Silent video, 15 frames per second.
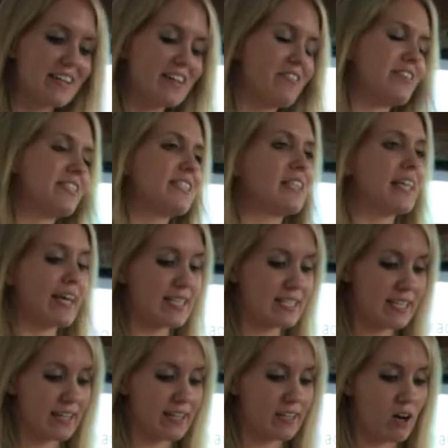the
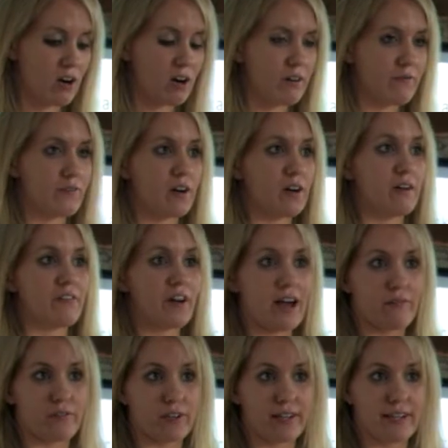selecting of the
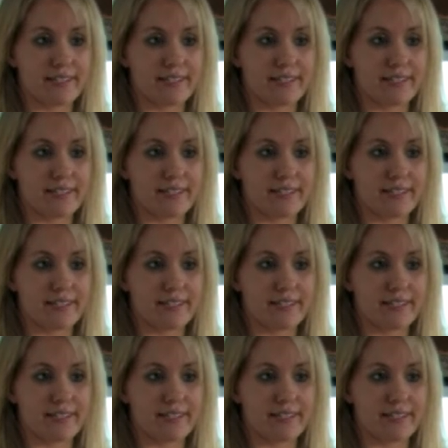African